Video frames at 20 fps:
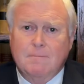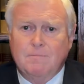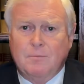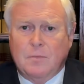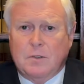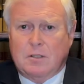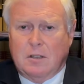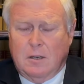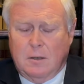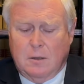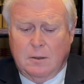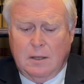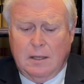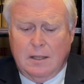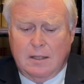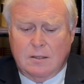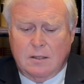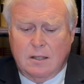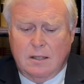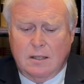So
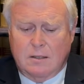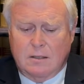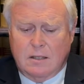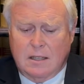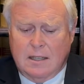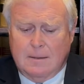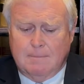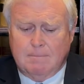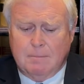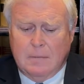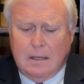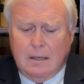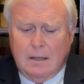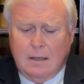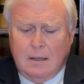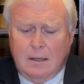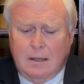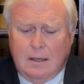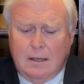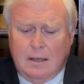it's a
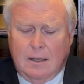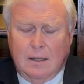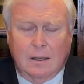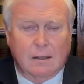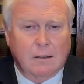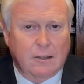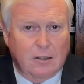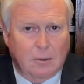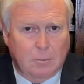little